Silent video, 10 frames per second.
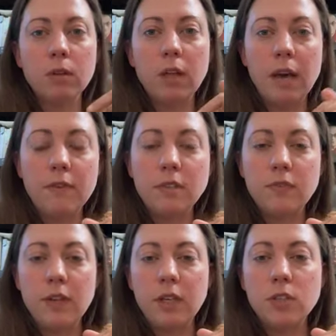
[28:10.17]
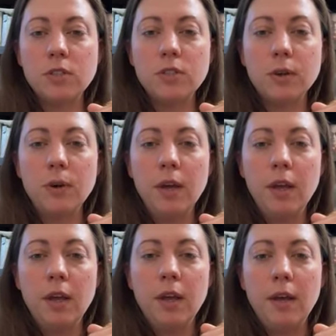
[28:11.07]
live is finished. So
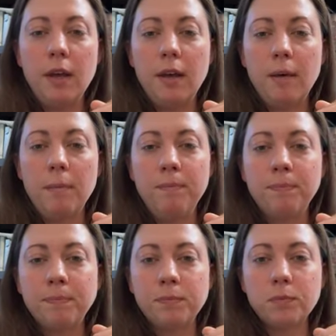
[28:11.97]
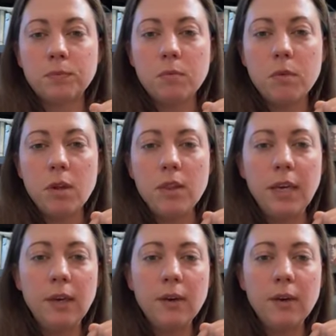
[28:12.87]
thank